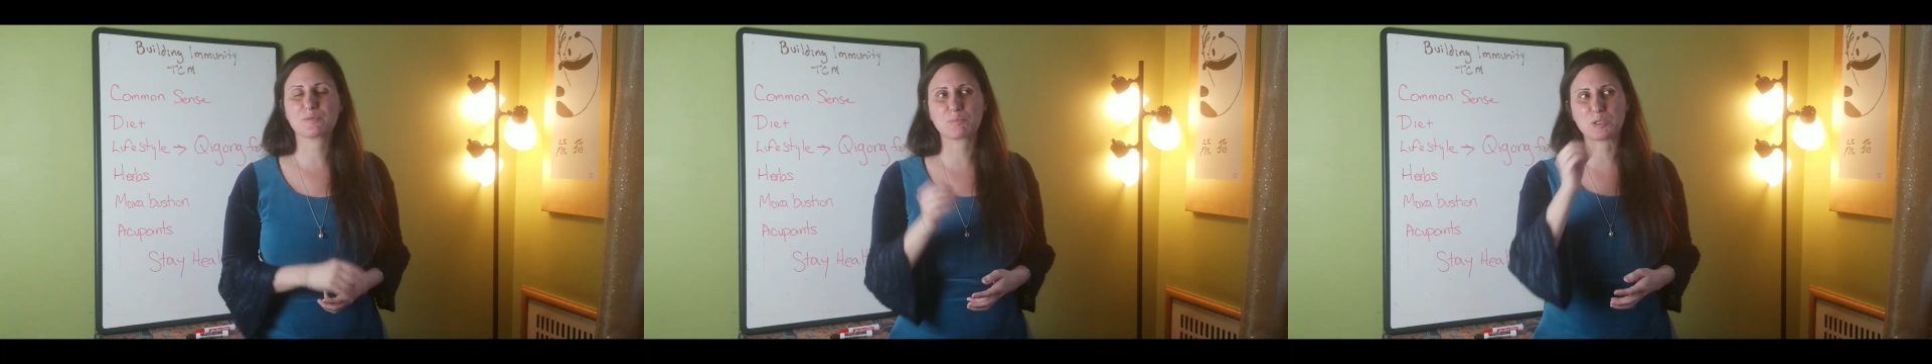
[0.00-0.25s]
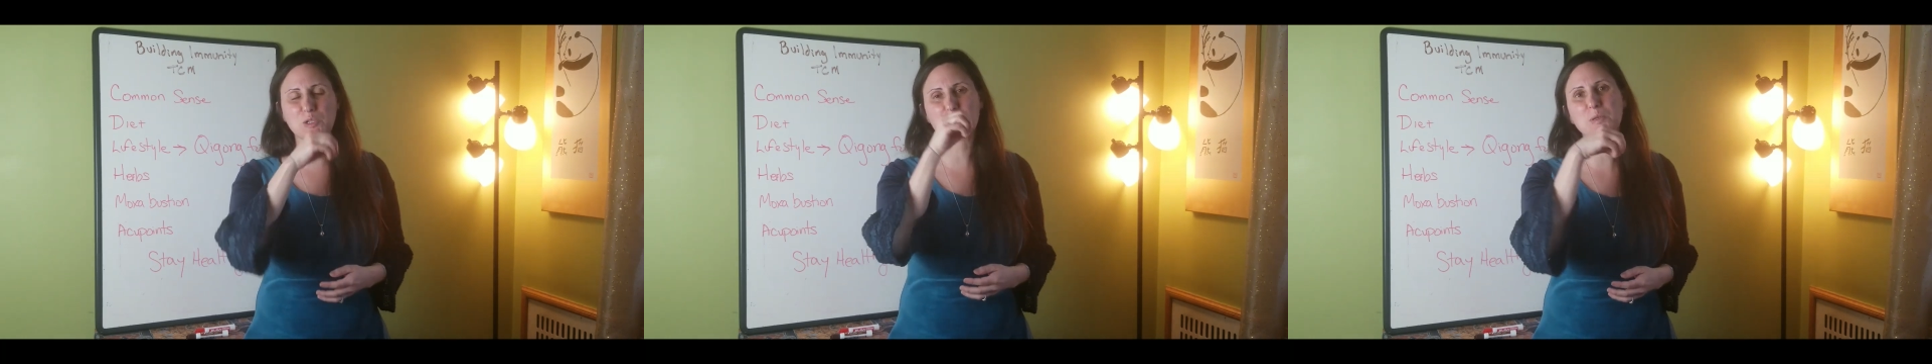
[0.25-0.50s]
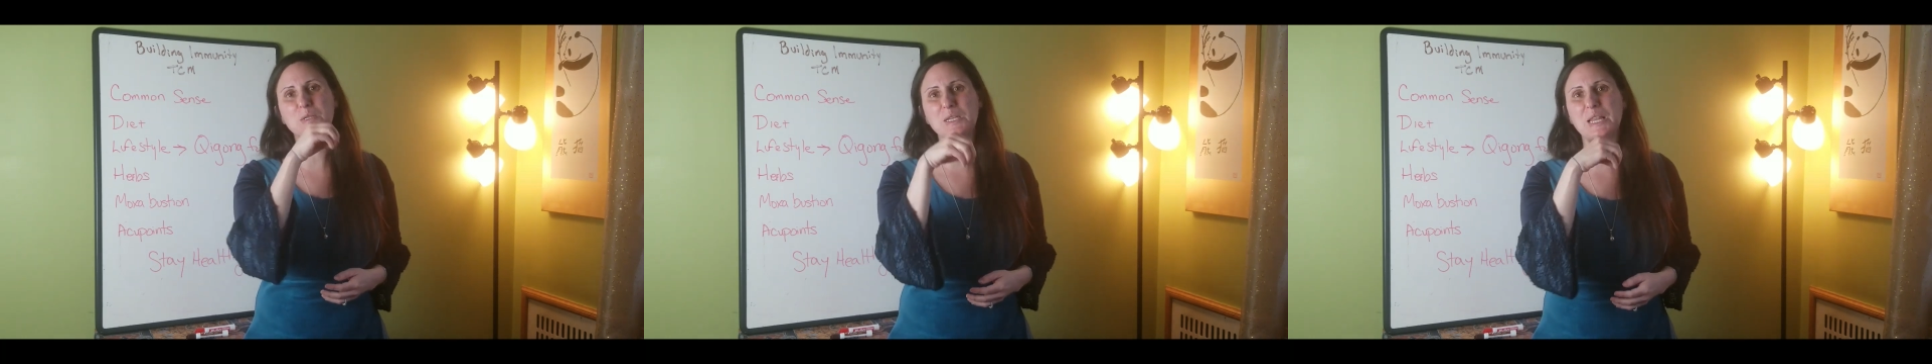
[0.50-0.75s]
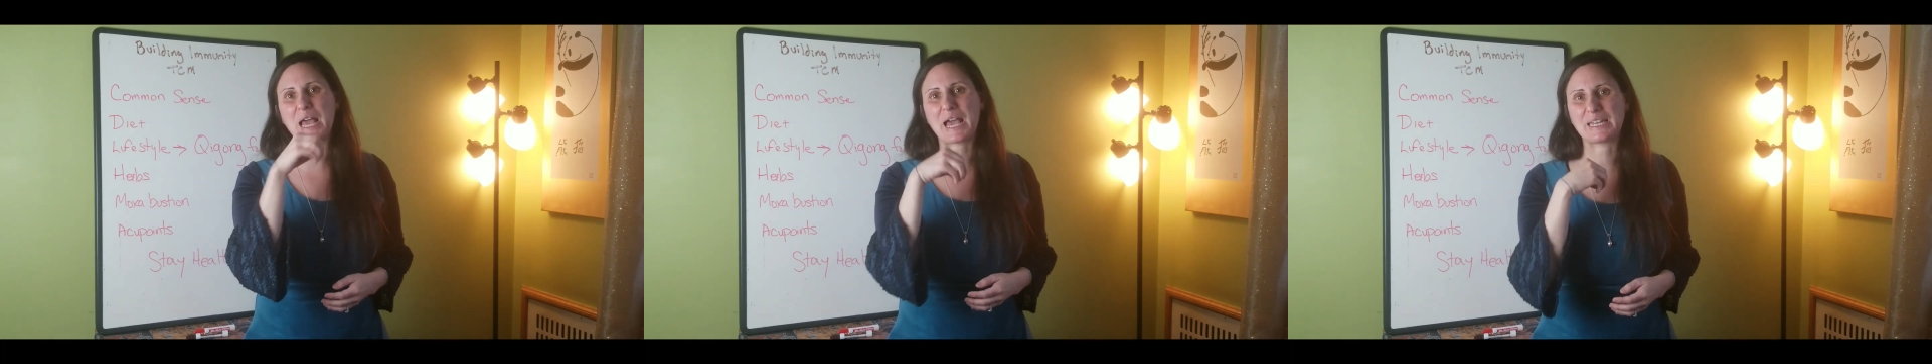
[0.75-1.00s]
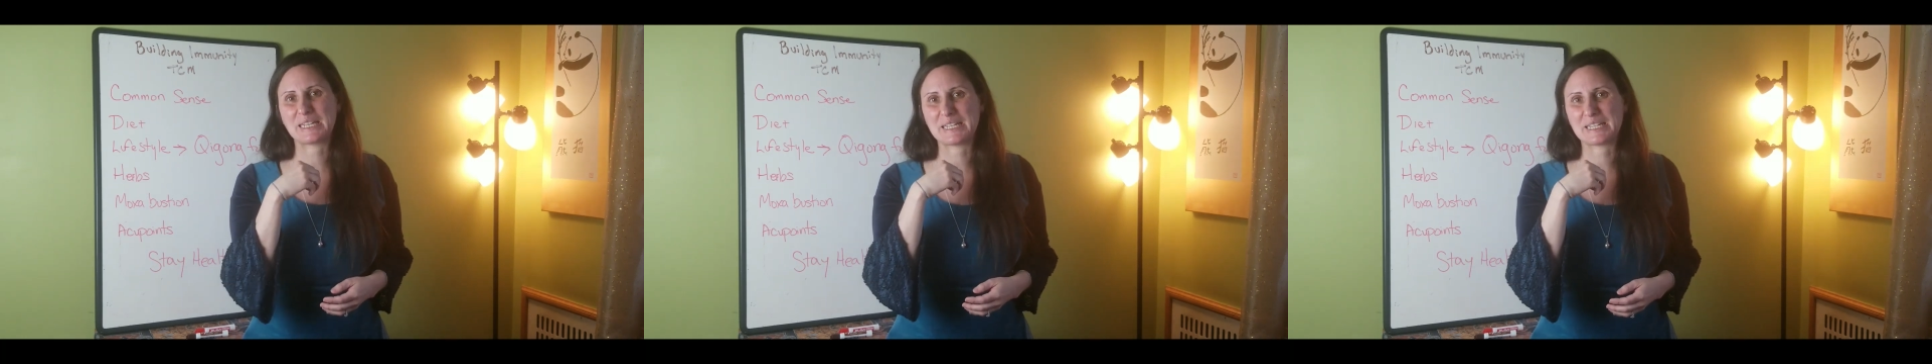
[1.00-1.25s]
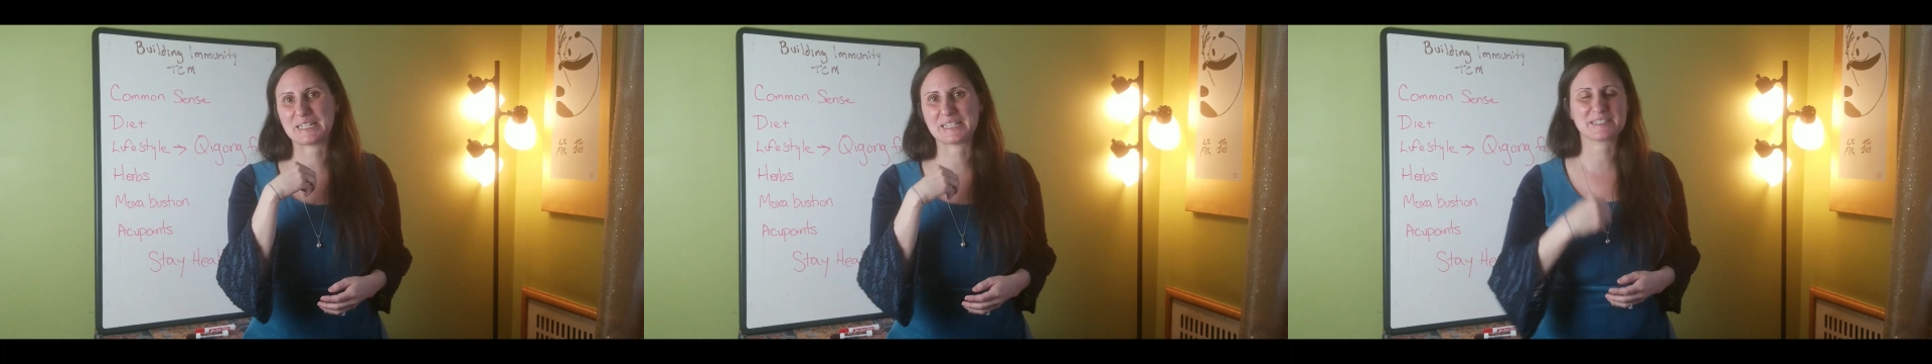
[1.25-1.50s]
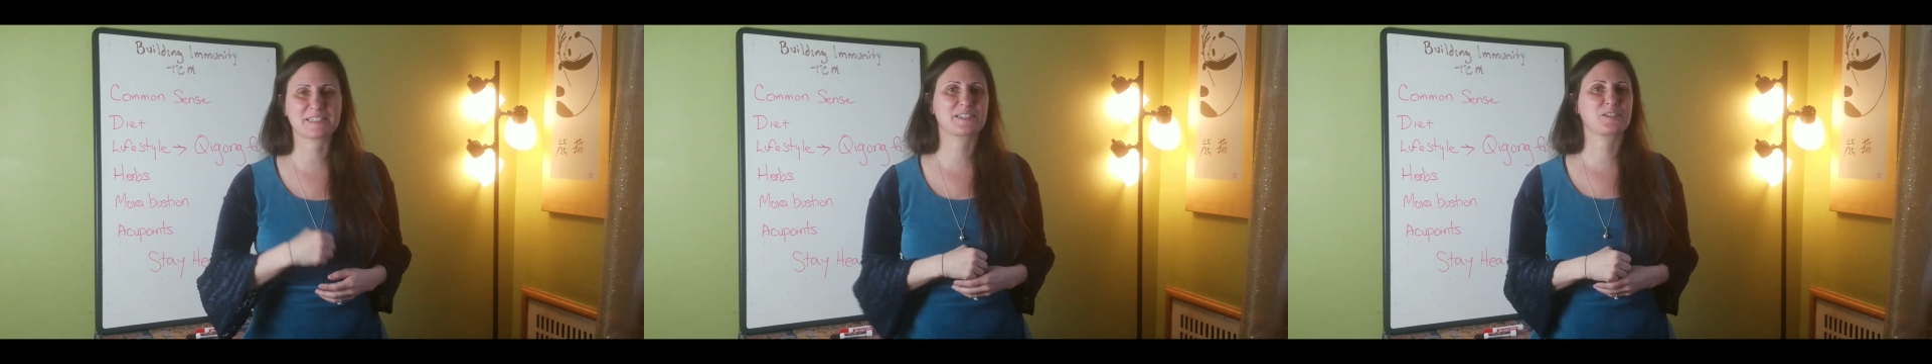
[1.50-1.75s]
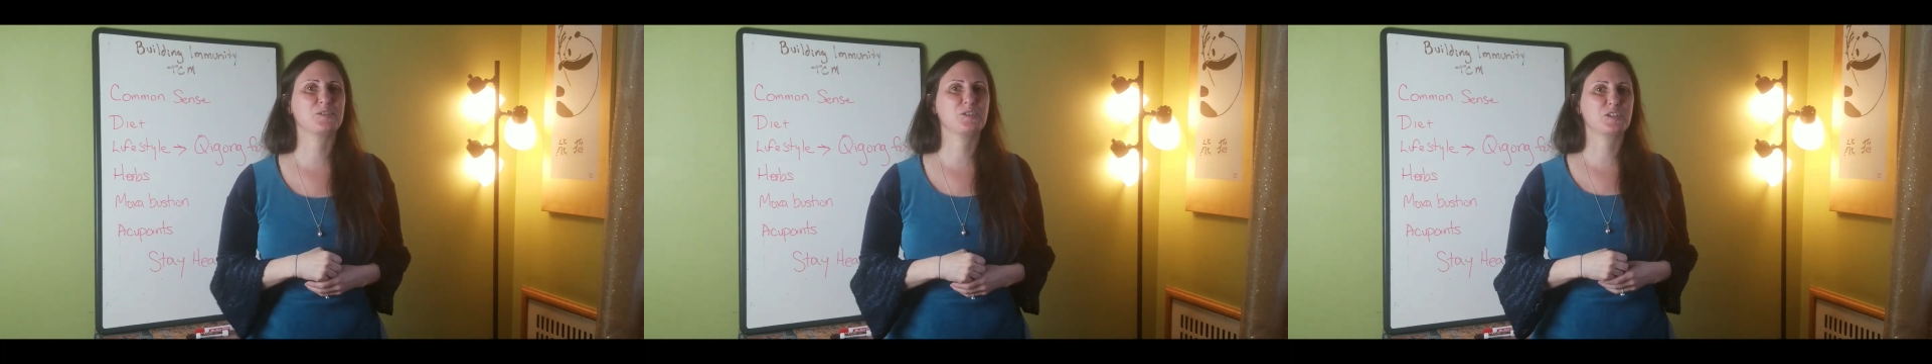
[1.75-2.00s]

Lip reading: but you can put a little honey in it, so you